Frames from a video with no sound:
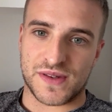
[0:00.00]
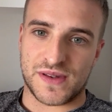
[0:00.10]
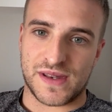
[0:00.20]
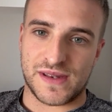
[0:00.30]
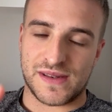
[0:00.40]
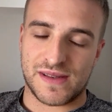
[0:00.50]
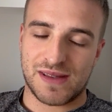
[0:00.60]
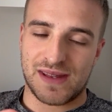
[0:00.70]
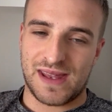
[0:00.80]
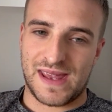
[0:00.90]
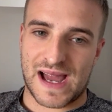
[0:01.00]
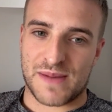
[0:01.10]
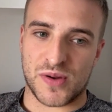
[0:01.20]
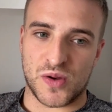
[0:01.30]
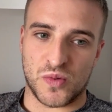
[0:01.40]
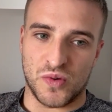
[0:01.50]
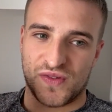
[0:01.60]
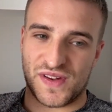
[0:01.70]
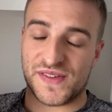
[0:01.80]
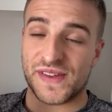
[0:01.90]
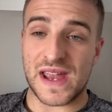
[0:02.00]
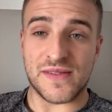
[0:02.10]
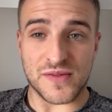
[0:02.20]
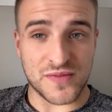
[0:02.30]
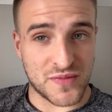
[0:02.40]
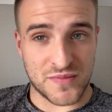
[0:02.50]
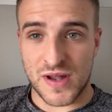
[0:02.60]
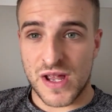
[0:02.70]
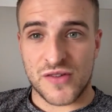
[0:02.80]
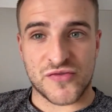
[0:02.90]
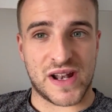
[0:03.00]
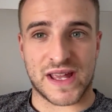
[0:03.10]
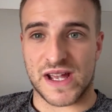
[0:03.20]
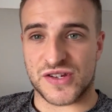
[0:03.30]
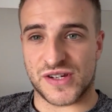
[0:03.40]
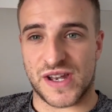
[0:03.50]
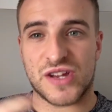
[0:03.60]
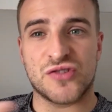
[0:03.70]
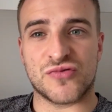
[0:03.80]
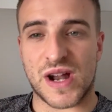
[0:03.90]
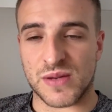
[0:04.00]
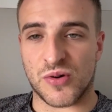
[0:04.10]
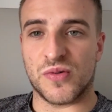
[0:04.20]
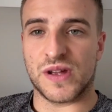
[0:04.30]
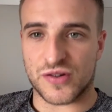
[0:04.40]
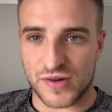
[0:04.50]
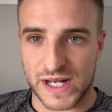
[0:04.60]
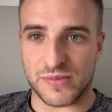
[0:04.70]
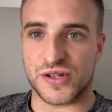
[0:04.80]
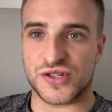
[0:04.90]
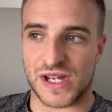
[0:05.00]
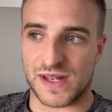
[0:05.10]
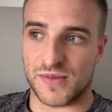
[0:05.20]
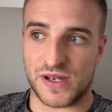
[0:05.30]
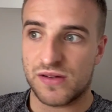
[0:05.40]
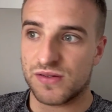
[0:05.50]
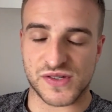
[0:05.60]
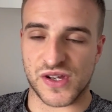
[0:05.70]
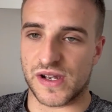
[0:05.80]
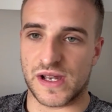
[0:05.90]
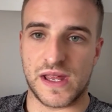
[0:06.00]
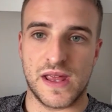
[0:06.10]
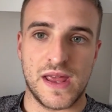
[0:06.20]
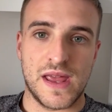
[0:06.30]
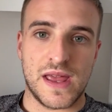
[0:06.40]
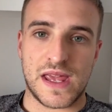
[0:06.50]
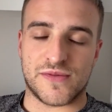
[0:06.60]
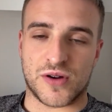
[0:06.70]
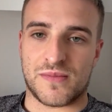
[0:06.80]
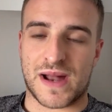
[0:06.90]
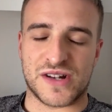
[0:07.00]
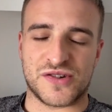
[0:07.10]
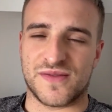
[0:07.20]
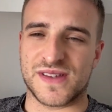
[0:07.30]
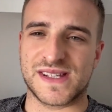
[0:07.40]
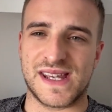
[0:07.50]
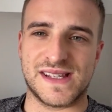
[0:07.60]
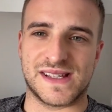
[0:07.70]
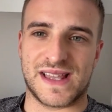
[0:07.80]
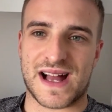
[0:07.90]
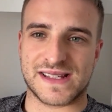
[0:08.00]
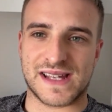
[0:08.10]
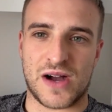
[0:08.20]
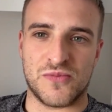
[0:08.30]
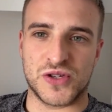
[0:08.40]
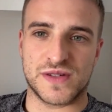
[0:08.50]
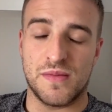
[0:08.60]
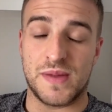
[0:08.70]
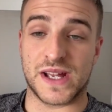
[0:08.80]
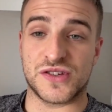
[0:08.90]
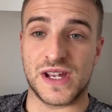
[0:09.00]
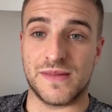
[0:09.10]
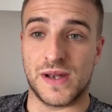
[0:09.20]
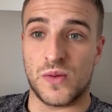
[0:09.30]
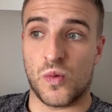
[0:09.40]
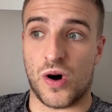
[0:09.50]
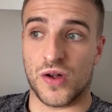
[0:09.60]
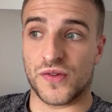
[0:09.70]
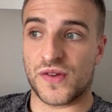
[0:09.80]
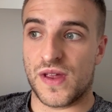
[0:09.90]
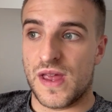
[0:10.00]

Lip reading: And it happened at Wolves. He saved them from relegation. An incredible, incredible achievement. He could have certainly even got manager of the season. That's how much of a big achievement it was.